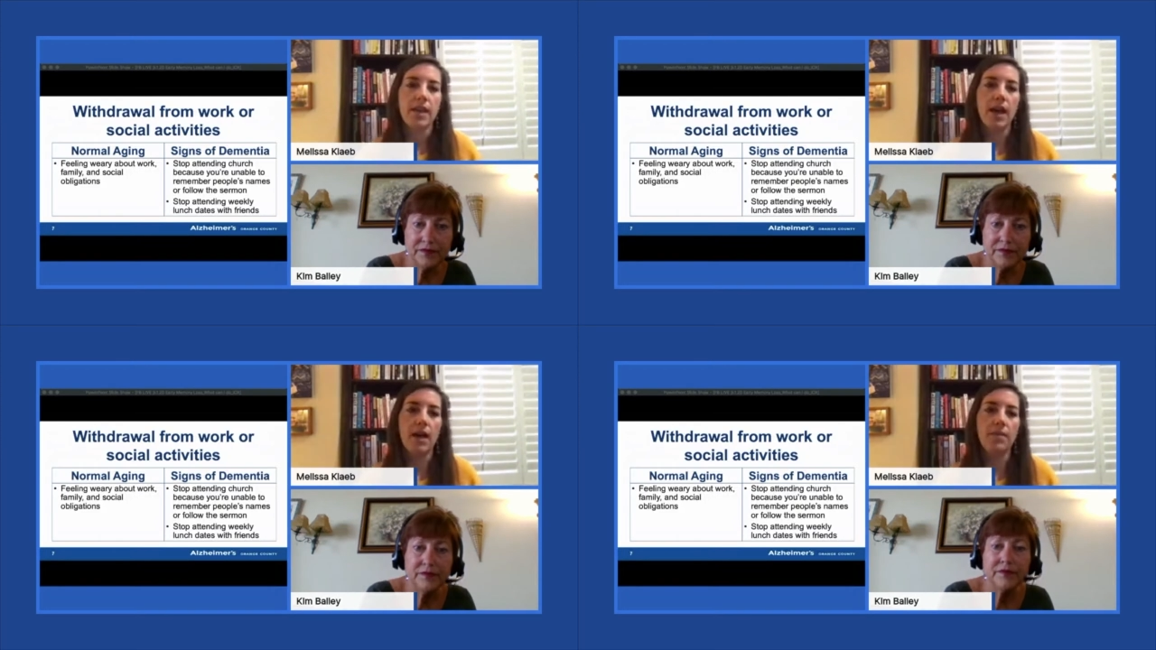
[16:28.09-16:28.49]

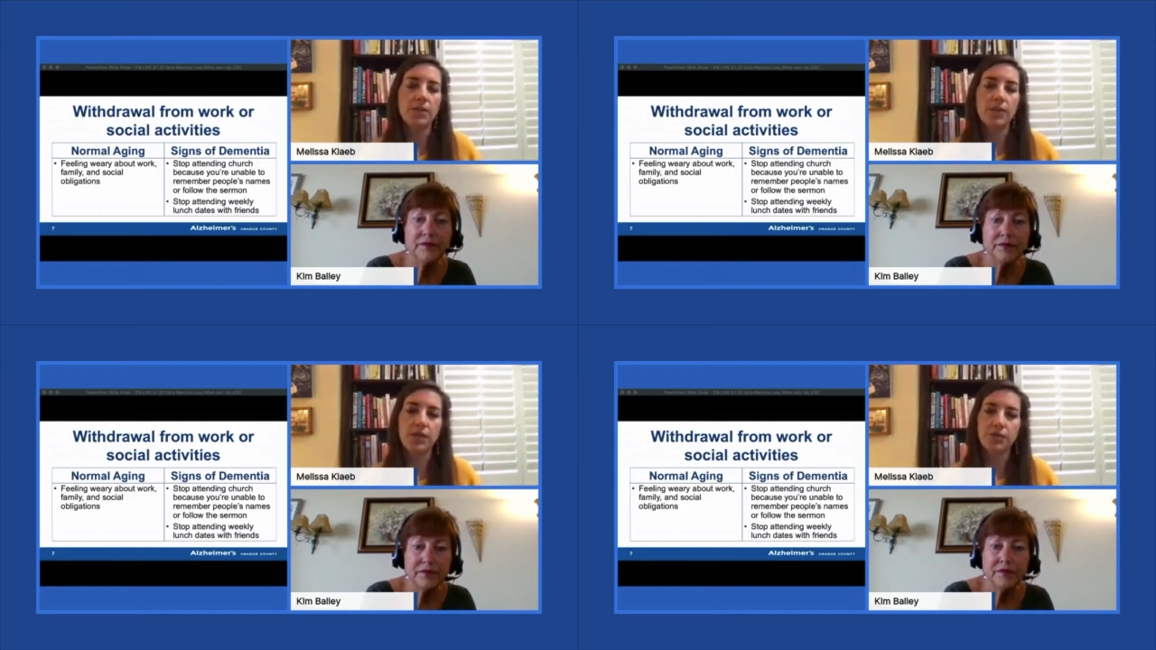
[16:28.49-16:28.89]
Speaker 1: um,
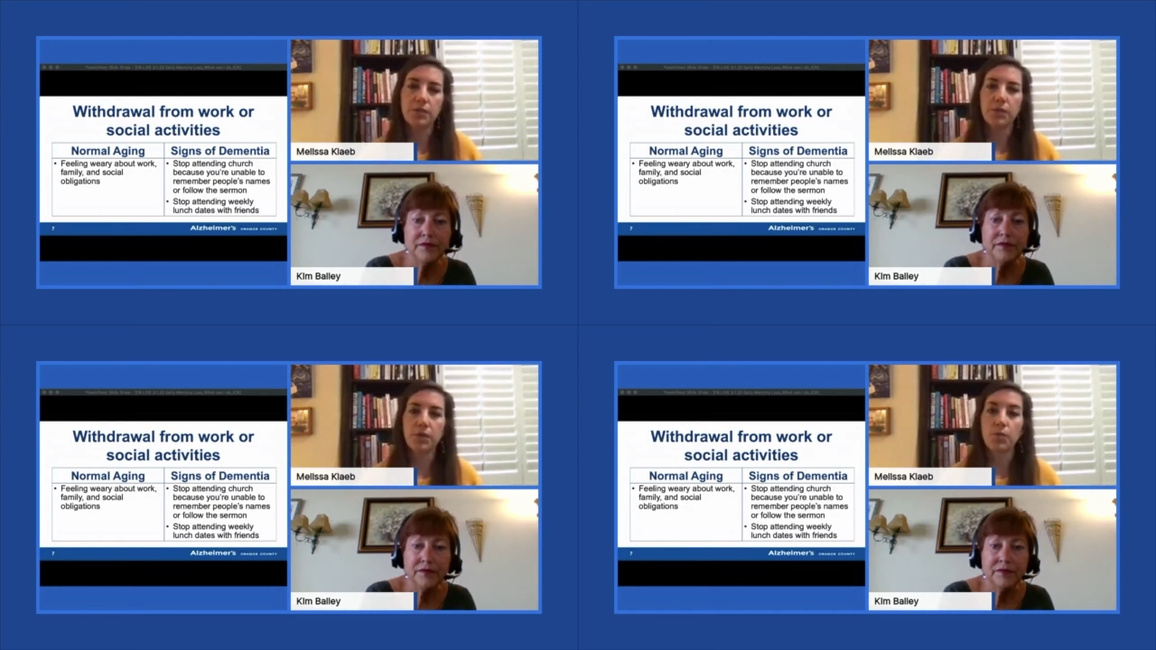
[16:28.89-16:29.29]
that's why it's really
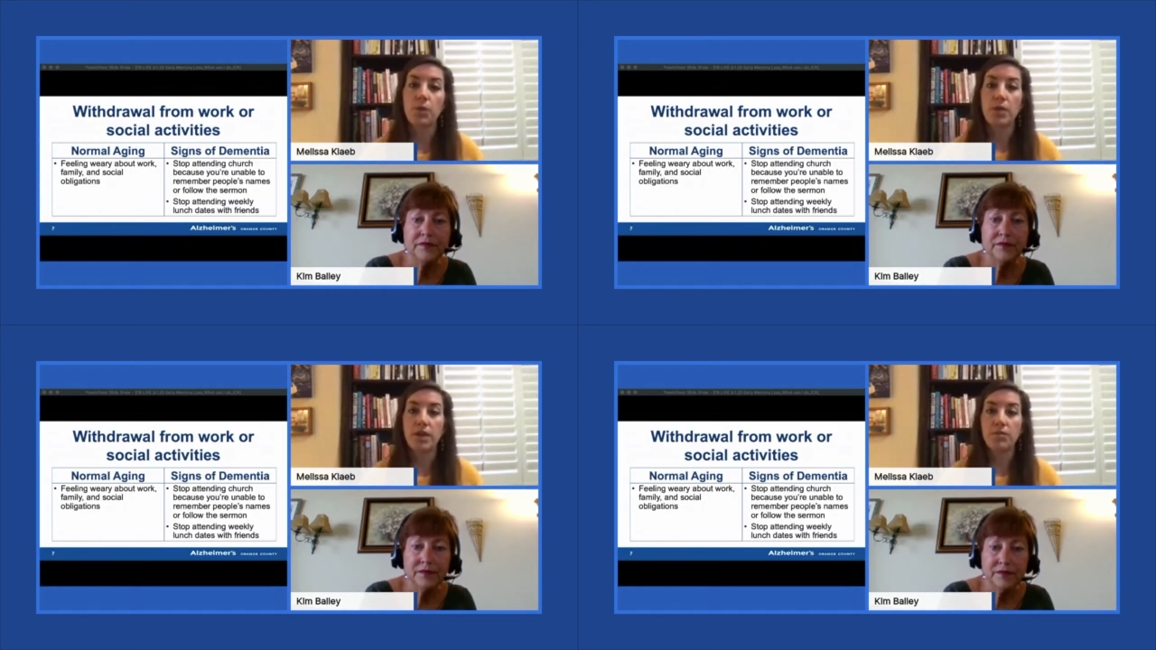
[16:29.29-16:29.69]
important
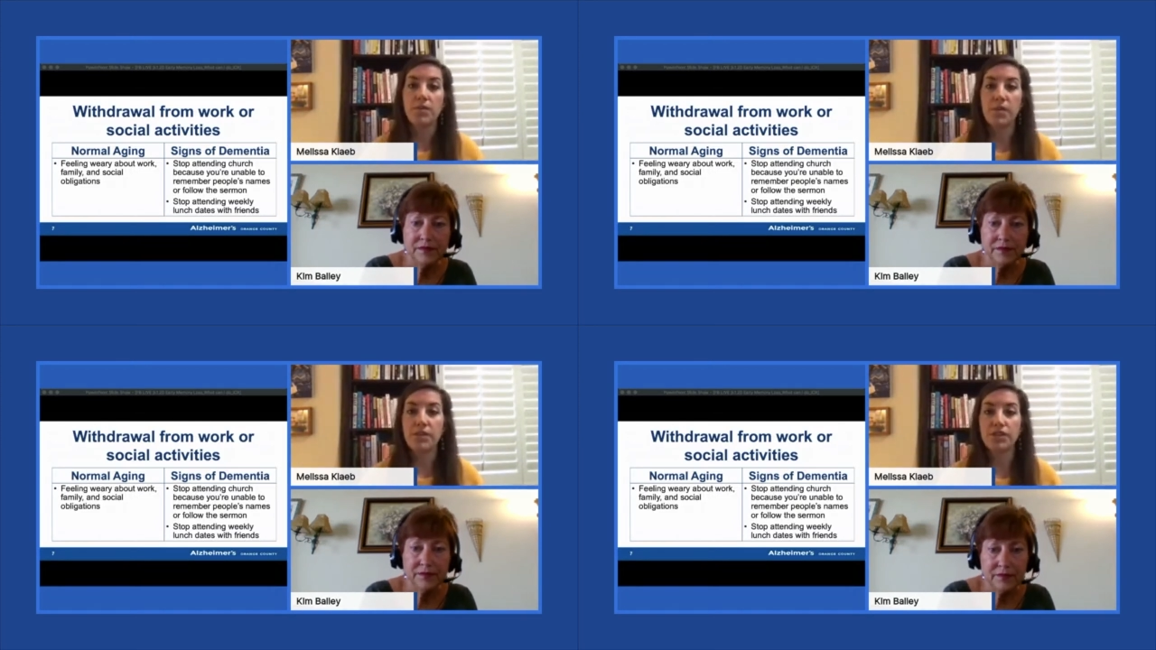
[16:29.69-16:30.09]
when we do
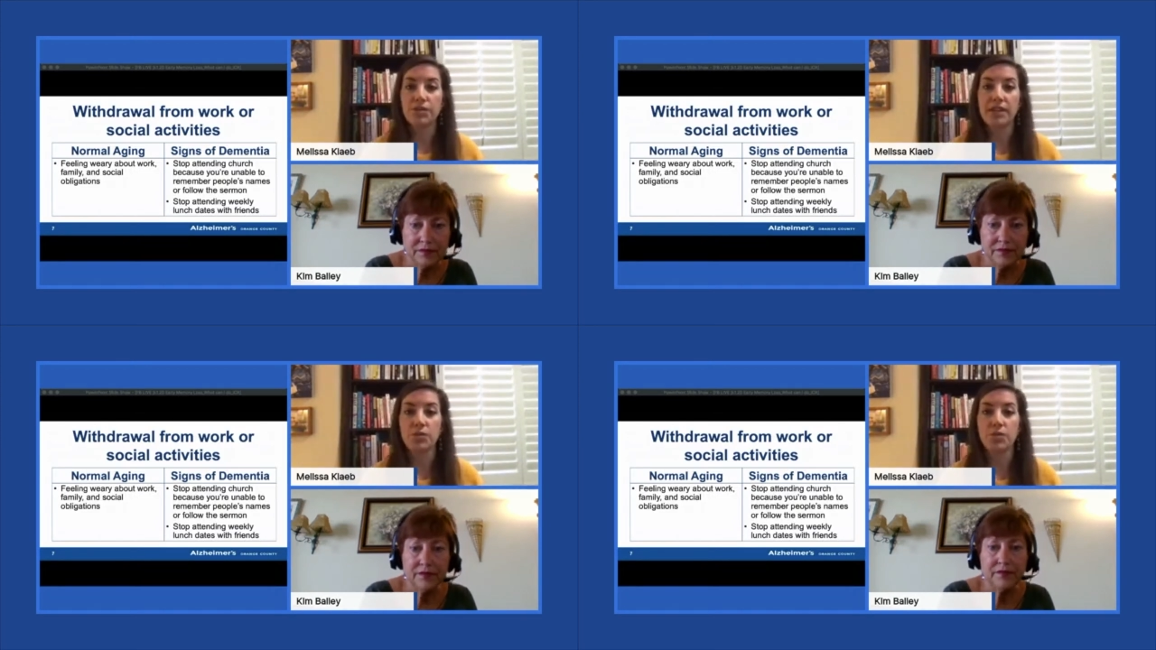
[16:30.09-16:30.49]
memory
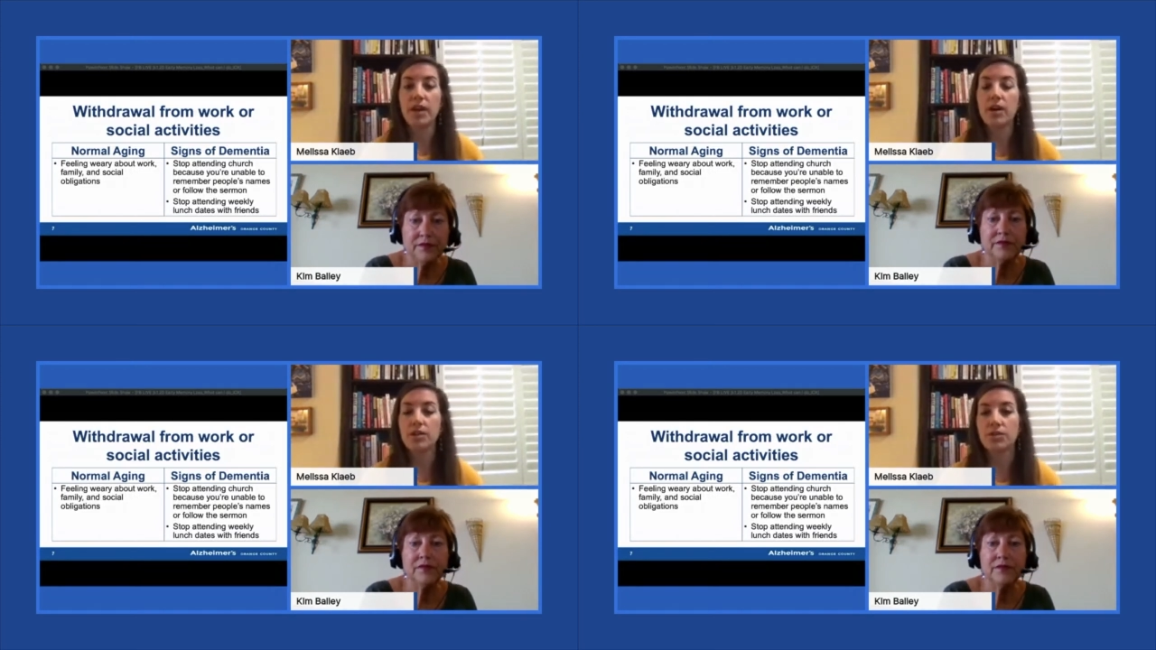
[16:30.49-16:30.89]
screenings we
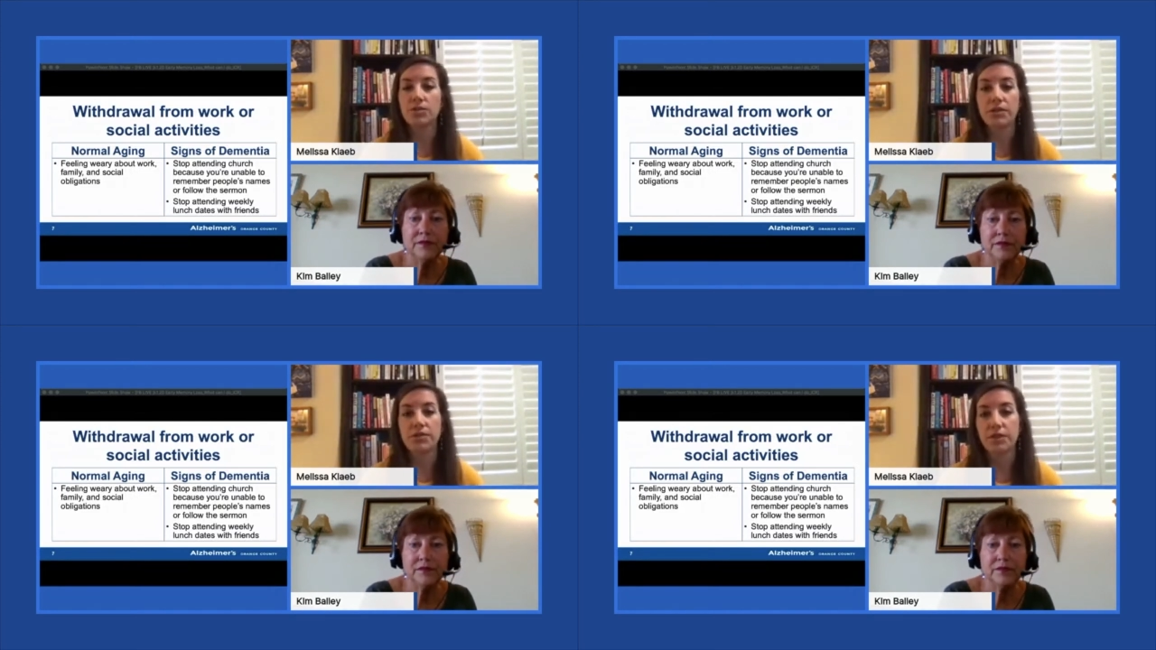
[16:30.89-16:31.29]
also
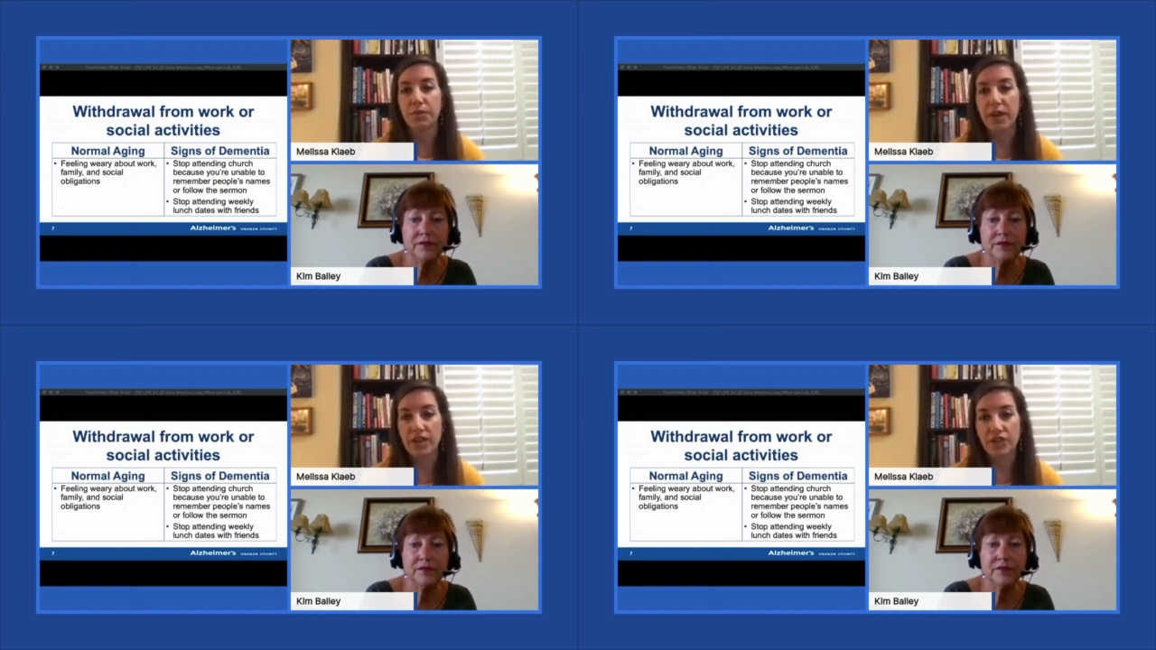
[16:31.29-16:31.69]
screen for
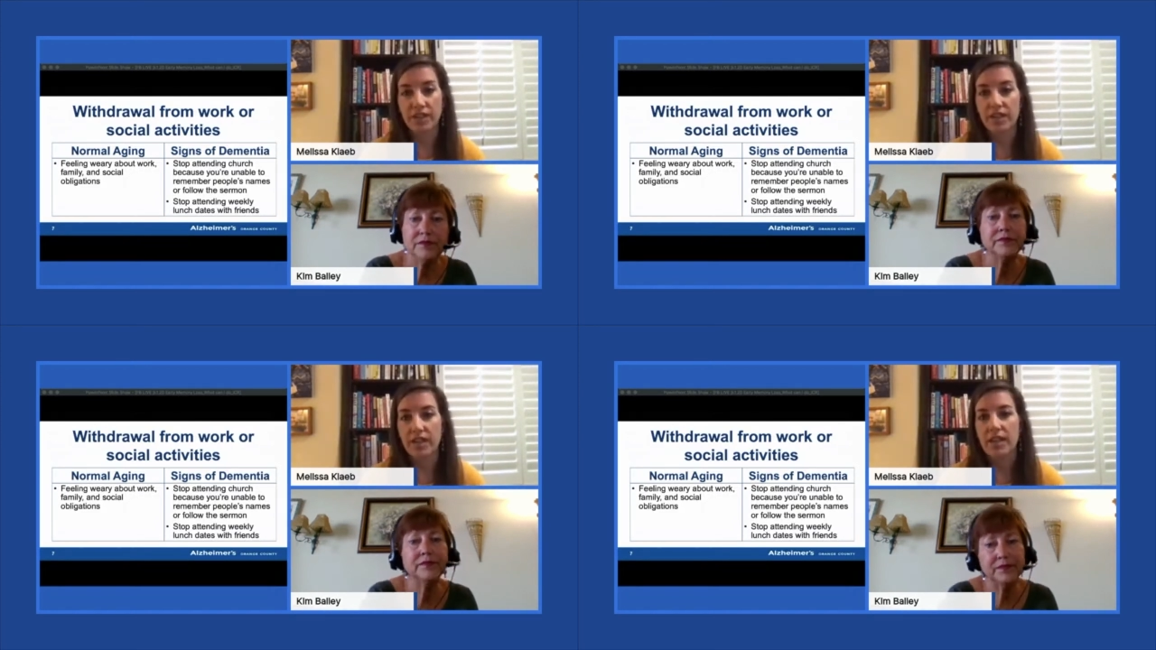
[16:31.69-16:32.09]
depression
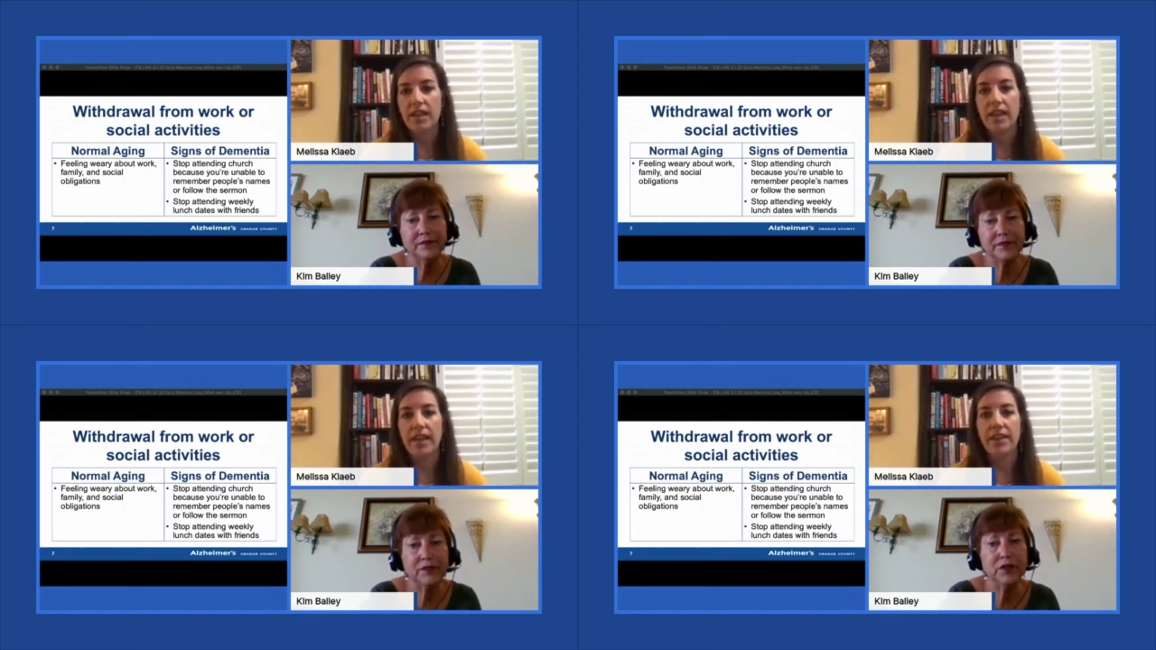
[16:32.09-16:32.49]

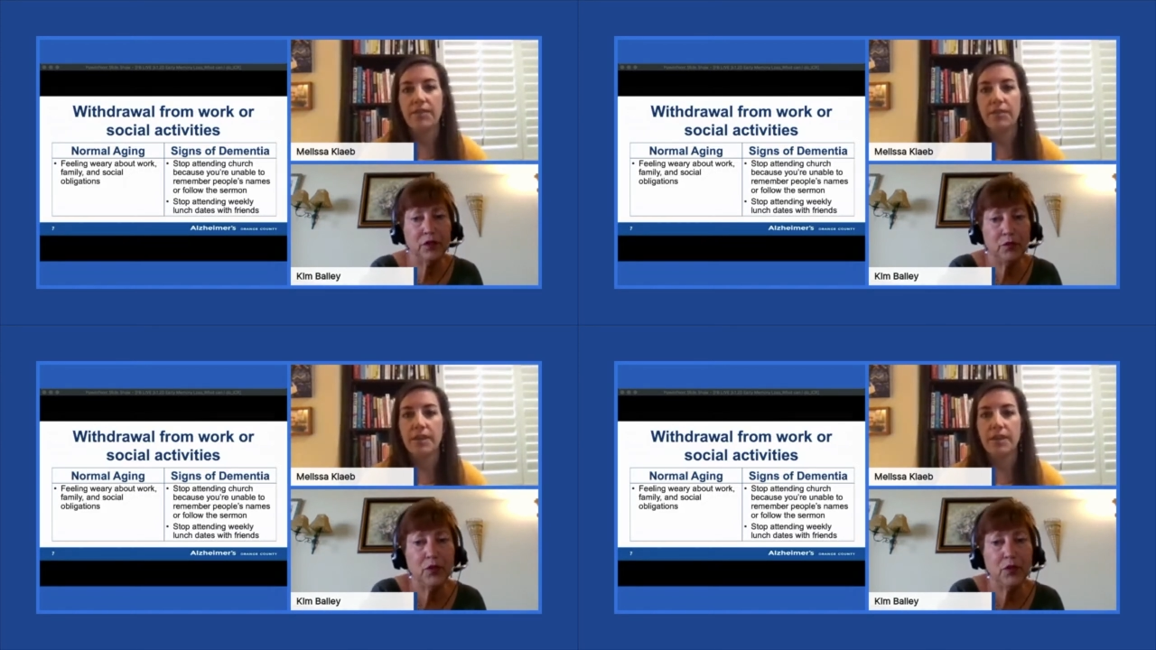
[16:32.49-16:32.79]
and if we